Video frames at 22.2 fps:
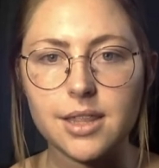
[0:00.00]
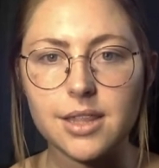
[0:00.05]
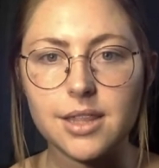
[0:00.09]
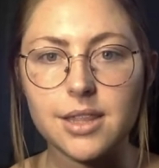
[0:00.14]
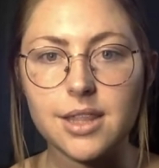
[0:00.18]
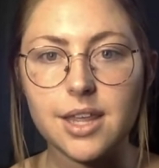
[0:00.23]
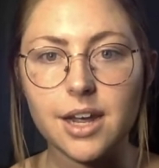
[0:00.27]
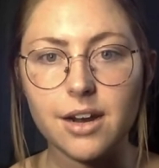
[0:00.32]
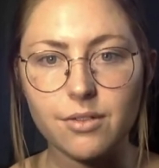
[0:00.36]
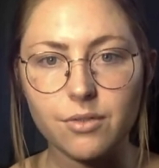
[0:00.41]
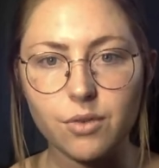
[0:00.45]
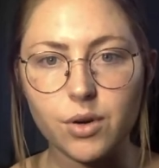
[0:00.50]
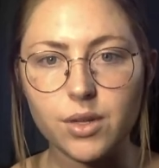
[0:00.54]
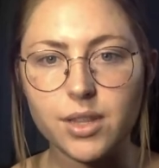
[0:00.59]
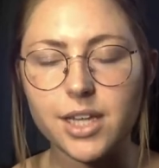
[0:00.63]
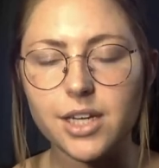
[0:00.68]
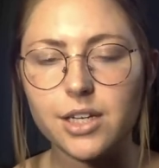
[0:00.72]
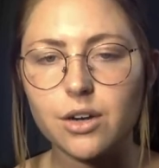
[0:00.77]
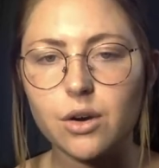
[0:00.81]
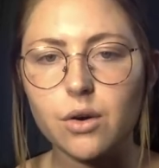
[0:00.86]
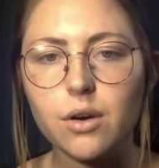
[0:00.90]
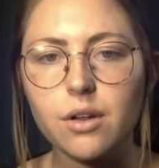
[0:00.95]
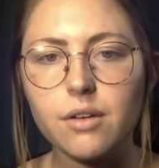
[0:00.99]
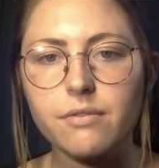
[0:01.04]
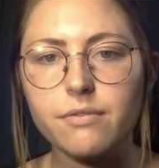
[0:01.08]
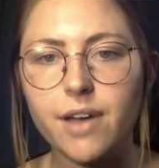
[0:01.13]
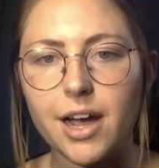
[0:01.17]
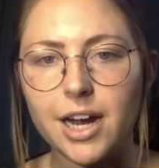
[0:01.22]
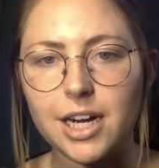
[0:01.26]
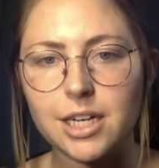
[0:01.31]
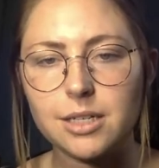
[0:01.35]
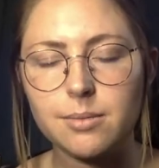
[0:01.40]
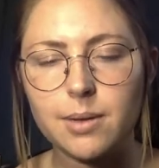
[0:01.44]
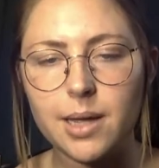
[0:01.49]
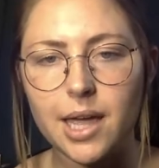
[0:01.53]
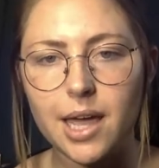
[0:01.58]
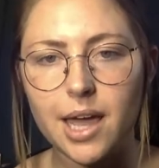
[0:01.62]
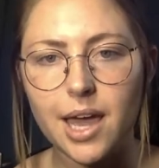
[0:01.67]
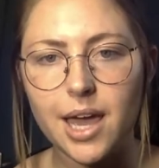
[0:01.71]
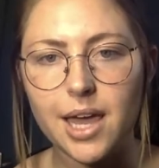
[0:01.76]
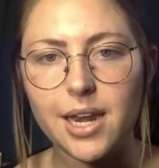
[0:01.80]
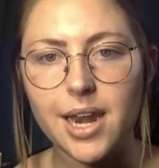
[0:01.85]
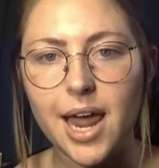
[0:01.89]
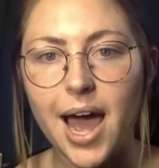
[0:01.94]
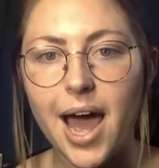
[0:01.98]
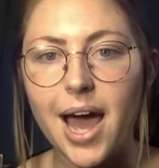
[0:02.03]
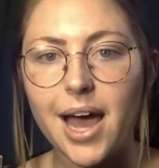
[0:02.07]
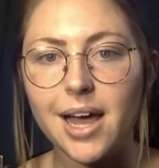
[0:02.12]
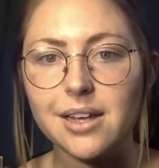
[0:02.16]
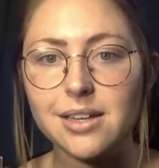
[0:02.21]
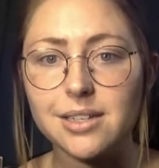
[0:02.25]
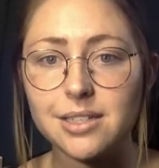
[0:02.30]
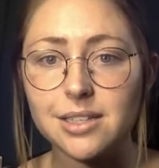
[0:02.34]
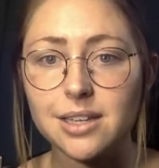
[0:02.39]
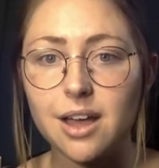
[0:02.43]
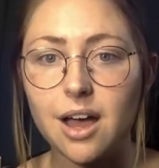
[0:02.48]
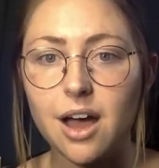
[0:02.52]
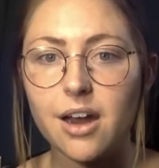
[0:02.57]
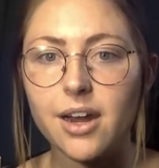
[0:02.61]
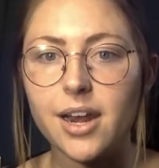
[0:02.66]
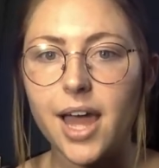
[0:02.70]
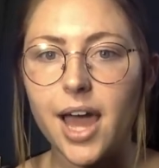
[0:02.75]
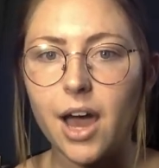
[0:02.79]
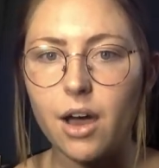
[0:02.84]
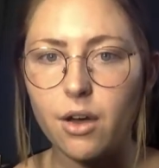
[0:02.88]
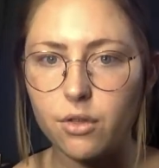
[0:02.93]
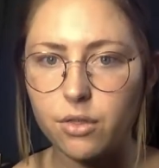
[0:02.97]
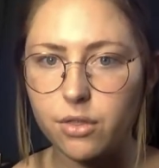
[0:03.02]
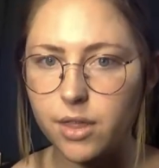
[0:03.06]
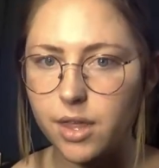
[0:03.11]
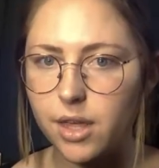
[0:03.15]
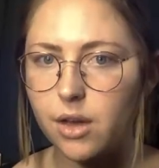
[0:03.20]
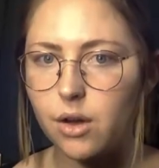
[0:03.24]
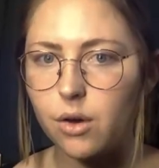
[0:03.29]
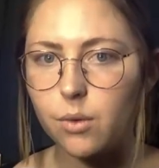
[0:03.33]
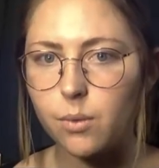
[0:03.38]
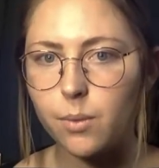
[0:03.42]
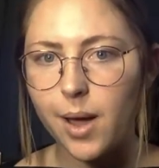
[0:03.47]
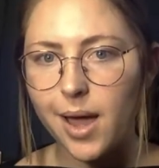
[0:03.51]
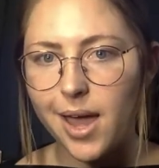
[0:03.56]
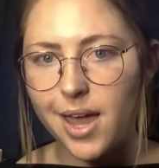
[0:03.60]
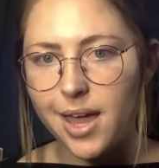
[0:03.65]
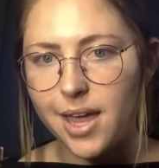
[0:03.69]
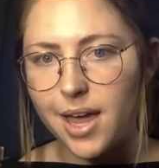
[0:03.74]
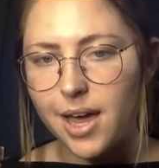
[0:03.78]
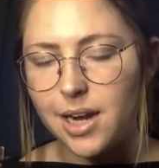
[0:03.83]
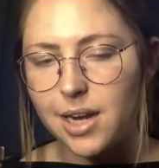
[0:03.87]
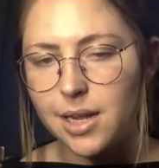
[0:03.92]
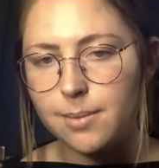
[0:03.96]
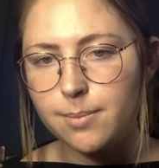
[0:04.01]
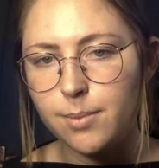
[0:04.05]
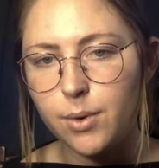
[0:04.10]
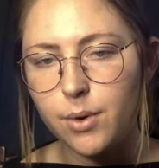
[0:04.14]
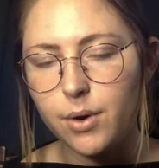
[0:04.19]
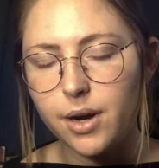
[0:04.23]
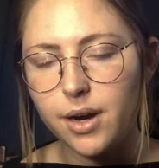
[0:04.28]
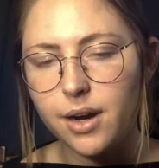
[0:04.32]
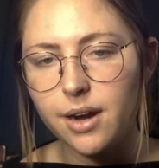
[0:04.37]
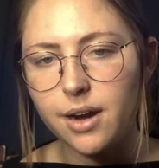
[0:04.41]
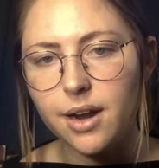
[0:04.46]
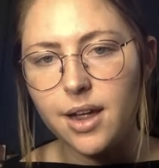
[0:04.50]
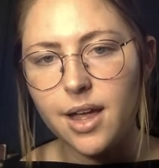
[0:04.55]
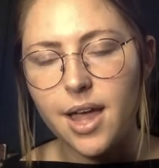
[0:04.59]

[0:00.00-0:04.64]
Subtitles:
therefore they don't affect me in as unhealthy a way anymore,